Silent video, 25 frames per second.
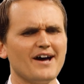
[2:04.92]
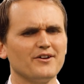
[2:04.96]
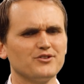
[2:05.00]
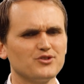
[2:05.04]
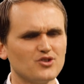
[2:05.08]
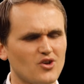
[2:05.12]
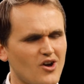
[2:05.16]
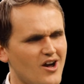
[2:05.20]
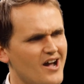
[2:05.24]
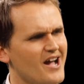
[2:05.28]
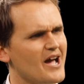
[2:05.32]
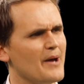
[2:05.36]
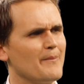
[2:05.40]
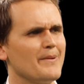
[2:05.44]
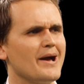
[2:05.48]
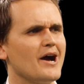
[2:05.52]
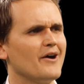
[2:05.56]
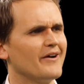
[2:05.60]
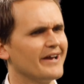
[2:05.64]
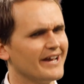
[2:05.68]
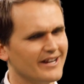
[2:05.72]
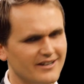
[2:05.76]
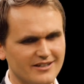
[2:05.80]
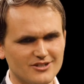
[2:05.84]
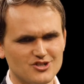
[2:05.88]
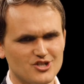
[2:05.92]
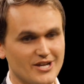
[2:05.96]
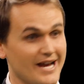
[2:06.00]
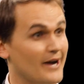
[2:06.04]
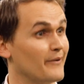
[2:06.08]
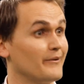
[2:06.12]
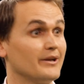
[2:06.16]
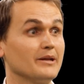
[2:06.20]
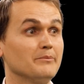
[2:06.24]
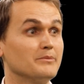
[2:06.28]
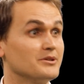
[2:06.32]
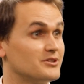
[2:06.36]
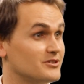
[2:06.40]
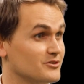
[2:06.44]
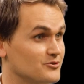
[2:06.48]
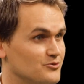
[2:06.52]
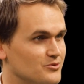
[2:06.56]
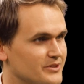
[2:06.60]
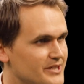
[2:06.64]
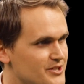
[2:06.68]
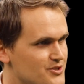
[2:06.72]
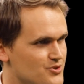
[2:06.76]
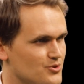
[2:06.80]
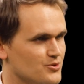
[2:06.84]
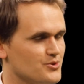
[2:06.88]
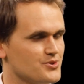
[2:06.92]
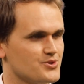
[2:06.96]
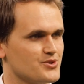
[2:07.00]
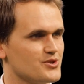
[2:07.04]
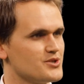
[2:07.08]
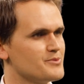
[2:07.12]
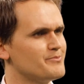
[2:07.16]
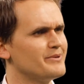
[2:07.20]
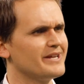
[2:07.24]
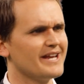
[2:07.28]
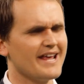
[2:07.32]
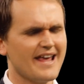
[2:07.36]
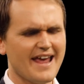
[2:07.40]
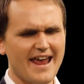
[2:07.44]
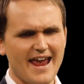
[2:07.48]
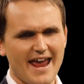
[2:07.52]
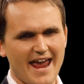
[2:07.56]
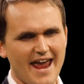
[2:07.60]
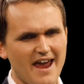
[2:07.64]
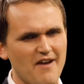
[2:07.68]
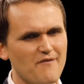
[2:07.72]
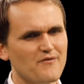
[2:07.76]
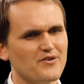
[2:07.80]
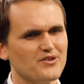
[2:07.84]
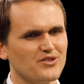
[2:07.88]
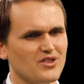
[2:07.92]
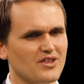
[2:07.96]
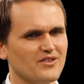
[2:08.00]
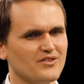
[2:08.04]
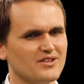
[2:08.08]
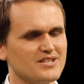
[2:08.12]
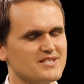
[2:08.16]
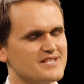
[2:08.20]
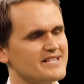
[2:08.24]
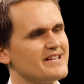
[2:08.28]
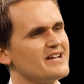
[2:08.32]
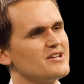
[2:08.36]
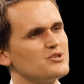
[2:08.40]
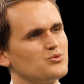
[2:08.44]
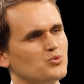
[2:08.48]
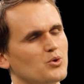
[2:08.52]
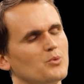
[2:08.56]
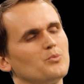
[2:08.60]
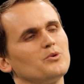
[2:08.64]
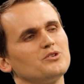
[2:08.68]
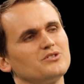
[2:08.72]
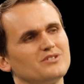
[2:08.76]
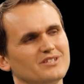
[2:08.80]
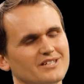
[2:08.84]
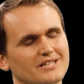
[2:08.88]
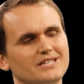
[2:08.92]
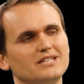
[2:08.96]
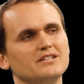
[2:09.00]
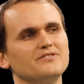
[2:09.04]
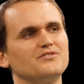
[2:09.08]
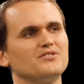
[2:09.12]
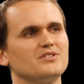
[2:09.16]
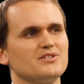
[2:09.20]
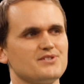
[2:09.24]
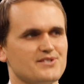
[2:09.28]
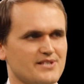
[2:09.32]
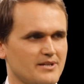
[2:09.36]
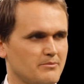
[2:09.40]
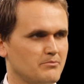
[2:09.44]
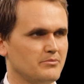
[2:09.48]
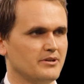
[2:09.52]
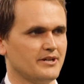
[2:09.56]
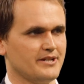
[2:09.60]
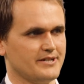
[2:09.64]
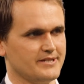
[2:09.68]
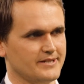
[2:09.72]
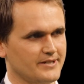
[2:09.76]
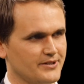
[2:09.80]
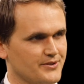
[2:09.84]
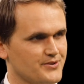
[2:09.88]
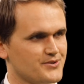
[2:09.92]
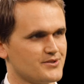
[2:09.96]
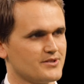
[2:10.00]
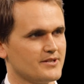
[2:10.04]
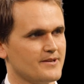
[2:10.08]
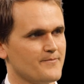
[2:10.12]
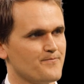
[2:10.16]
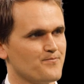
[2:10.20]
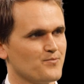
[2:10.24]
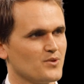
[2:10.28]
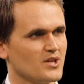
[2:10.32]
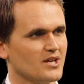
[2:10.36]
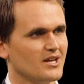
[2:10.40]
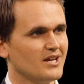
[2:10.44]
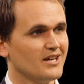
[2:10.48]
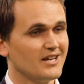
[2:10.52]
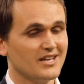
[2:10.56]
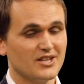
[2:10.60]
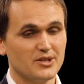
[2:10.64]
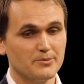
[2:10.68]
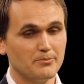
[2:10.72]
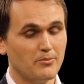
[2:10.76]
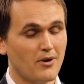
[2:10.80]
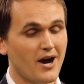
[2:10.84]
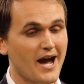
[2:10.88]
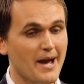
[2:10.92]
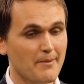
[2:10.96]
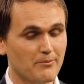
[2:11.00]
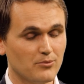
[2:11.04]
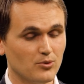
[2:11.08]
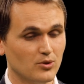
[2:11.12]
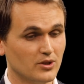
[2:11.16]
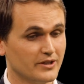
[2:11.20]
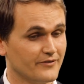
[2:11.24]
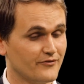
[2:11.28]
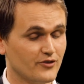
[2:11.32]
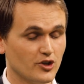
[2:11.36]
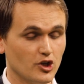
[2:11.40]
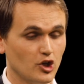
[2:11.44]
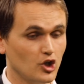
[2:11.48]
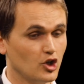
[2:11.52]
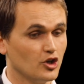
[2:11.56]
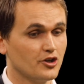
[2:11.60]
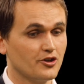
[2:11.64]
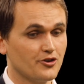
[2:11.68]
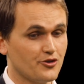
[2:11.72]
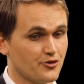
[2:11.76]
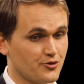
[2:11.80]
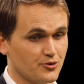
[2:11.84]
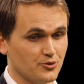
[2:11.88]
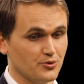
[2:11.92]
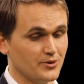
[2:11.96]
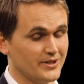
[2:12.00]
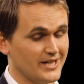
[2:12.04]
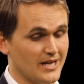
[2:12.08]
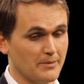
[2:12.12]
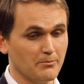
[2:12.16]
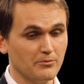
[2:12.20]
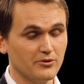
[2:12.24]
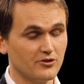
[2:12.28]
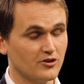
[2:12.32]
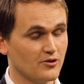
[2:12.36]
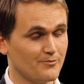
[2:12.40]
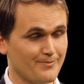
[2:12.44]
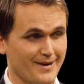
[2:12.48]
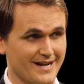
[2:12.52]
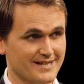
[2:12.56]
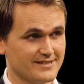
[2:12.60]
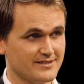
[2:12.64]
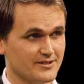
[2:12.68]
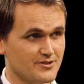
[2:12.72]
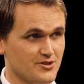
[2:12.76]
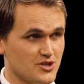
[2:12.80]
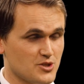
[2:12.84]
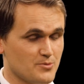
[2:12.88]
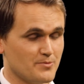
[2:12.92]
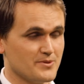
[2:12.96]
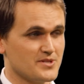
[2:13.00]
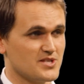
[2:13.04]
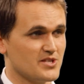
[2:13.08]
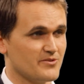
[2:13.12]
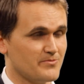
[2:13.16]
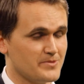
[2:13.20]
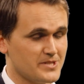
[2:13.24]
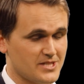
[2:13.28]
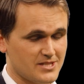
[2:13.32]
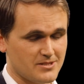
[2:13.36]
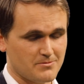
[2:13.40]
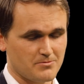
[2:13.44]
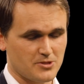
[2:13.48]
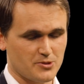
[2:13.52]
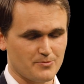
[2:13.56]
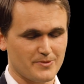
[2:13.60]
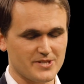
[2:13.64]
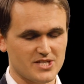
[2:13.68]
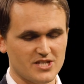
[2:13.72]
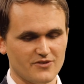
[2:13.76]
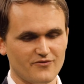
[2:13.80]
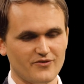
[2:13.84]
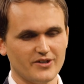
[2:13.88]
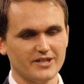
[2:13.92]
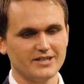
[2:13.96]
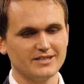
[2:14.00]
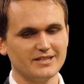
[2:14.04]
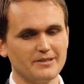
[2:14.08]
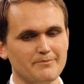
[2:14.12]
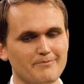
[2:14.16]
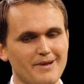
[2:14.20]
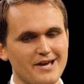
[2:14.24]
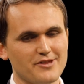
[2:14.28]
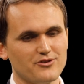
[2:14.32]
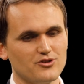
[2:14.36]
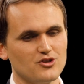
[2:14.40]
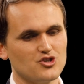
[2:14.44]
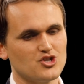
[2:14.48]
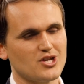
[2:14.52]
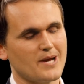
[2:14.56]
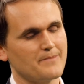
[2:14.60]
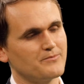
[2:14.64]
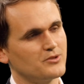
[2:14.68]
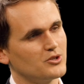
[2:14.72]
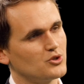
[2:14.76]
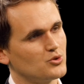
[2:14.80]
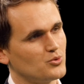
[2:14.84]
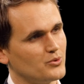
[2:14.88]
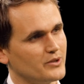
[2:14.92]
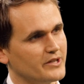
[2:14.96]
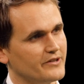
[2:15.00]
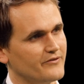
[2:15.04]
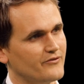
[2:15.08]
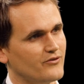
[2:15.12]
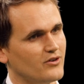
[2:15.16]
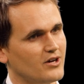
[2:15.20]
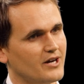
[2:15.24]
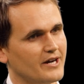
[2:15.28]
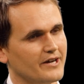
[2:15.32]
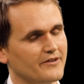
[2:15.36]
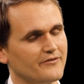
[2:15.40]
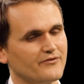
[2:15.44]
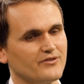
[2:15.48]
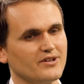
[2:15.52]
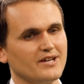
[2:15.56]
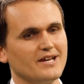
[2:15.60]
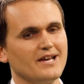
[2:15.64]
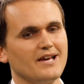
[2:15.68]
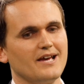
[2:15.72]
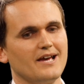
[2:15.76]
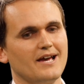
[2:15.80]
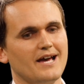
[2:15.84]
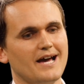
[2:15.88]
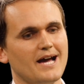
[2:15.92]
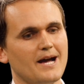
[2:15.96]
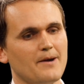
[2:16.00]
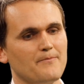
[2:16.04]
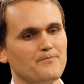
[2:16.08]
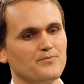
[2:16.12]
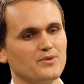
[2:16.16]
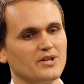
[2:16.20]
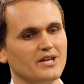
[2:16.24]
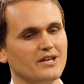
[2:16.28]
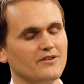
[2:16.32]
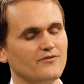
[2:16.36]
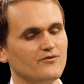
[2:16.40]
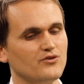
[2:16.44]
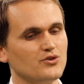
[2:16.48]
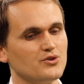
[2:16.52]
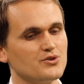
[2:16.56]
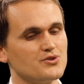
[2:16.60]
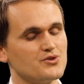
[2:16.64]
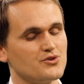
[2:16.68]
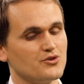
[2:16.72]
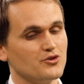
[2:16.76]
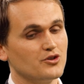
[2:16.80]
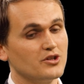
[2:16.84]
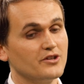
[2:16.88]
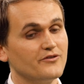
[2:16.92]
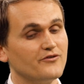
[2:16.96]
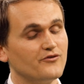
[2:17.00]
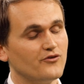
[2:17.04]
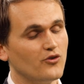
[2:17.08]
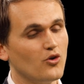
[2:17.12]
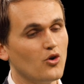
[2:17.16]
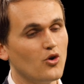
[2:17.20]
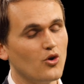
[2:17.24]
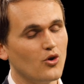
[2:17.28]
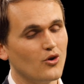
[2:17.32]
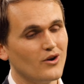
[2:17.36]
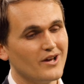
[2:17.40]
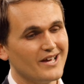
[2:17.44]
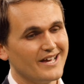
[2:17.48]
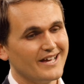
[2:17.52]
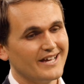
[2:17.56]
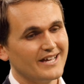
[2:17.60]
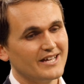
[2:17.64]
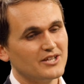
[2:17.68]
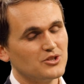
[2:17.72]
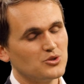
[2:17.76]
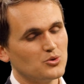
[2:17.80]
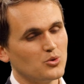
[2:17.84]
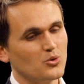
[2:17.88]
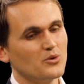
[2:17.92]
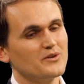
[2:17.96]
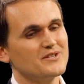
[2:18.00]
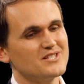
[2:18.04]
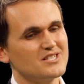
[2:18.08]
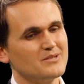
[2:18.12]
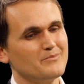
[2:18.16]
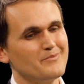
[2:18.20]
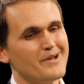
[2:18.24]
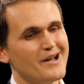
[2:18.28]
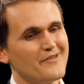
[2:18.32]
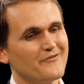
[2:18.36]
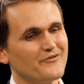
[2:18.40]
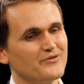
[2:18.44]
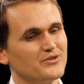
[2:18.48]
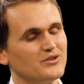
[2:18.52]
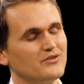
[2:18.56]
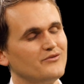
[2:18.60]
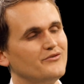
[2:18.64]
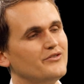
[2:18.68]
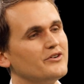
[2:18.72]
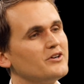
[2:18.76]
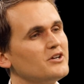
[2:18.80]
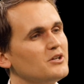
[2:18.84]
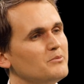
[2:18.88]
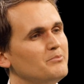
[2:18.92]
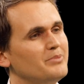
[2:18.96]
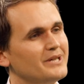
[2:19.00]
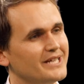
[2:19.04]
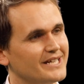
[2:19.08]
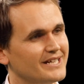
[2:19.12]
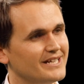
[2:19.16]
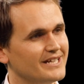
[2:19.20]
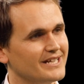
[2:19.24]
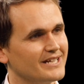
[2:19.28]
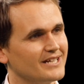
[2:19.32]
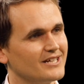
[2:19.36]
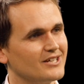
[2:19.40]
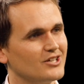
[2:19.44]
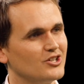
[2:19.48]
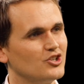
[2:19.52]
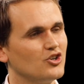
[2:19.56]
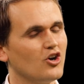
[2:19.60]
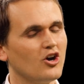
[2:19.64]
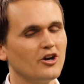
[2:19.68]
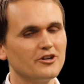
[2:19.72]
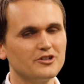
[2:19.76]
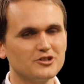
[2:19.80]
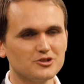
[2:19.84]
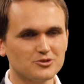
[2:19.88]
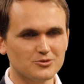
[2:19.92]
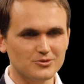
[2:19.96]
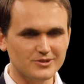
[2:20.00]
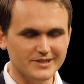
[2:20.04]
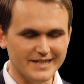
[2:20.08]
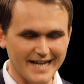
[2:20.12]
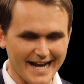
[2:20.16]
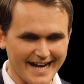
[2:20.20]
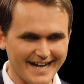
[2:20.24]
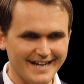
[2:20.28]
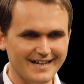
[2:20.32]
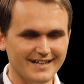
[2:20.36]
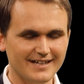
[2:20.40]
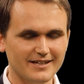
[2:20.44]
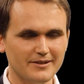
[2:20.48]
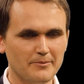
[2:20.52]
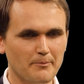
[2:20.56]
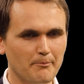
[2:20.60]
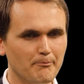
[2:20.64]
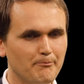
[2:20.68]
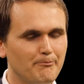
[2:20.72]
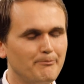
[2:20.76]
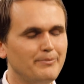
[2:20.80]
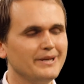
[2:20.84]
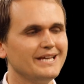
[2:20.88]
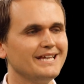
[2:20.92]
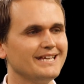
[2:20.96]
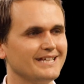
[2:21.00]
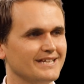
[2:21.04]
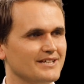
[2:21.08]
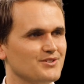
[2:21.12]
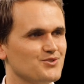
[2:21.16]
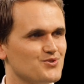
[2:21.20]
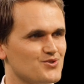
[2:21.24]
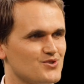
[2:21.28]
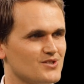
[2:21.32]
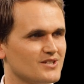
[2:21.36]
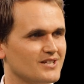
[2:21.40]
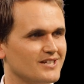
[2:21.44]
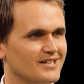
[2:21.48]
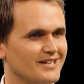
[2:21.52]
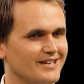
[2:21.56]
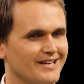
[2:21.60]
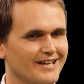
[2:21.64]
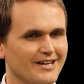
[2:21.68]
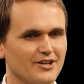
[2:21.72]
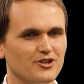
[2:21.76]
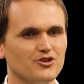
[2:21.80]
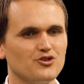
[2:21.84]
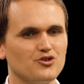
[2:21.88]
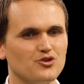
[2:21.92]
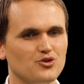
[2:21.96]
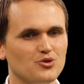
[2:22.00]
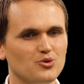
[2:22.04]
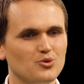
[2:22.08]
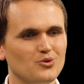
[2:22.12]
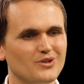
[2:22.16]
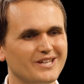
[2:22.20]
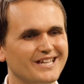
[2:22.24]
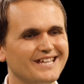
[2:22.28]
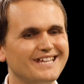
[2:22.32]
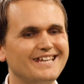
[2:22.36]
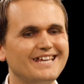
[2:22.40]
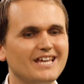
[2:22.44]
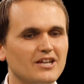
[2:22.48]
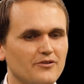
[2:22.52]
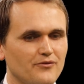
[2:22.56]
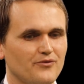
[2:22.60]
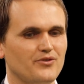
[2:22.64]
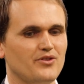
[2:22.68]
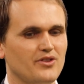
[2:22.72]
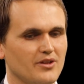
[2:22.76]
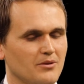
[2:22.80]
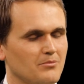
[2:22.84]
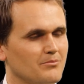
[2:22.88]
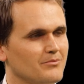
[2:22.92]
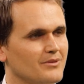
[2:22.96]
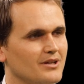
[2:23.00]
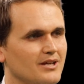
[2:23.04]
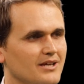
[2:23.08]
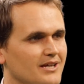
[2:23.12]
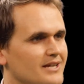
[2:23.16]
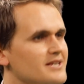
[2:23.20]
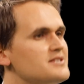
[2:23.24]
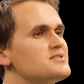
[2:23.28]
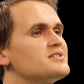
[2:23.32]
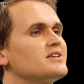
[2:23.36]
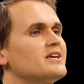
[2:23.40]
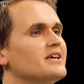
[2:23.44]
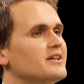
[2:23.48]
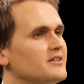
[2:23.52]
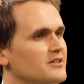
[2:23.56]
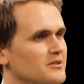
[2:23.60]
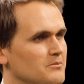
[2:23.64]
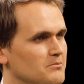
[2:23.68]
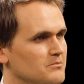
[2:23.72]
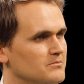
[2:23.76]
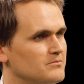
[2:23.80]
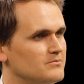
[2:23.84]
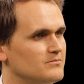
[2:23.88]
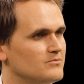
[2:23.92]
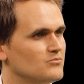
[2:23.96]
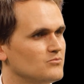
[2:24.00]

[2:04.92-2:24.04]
our time, our energy, our limited resources, but everything that's ours we want to give to somebody else. And the Bible, if you look through a number of passages, but specifically Matthew chapter 25 and verse 34, it talks about from the very beginning God creating beings to give them his kingdom